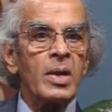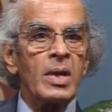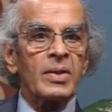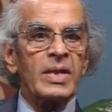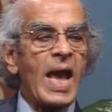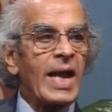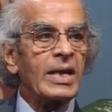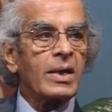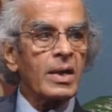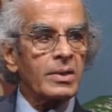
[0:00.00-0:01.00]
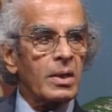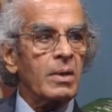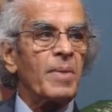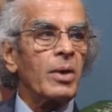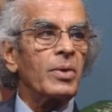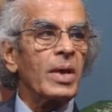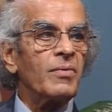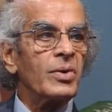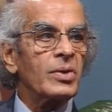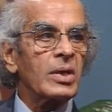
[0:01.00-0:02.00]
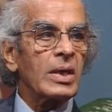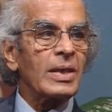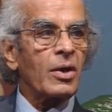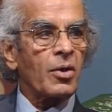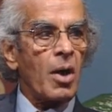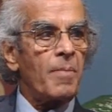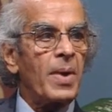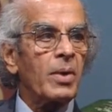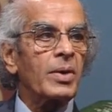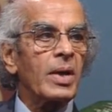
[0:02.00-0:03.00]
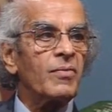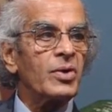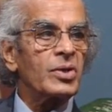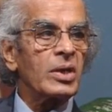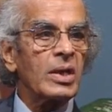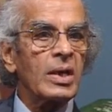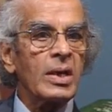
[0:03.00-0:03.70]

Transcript: the agricultural biodiversity, the crop biodiversity